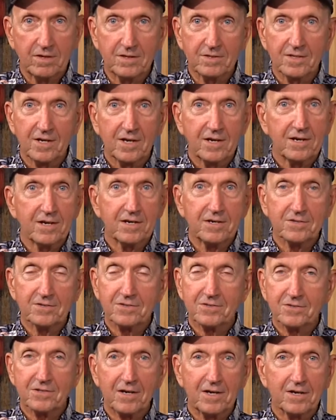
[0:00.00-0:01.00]
he, he
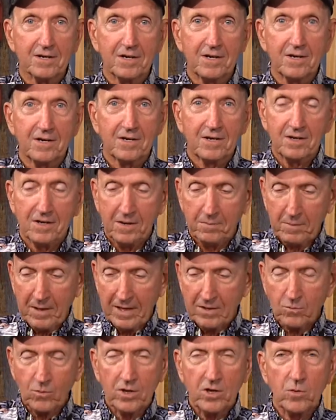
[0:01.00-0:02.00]
just got, and
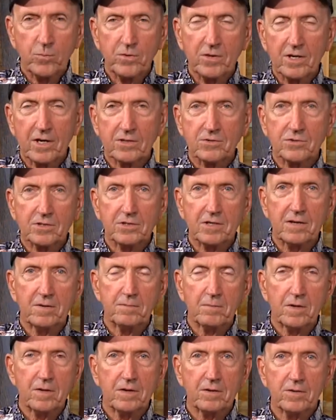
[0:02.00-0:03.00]
by the way, I hope you got to see
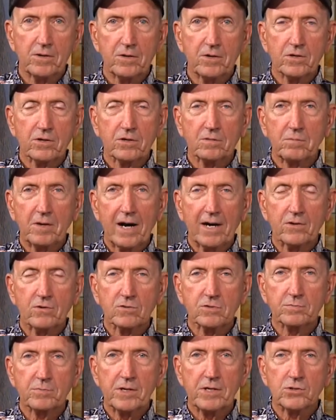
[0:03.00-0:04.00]
that uh, Hurricane
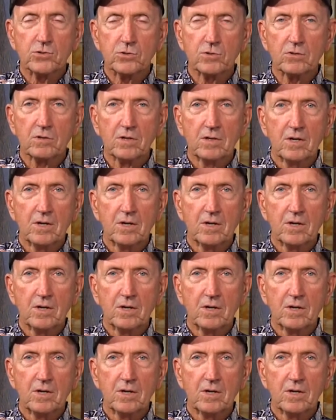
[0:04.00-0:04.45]
Michael special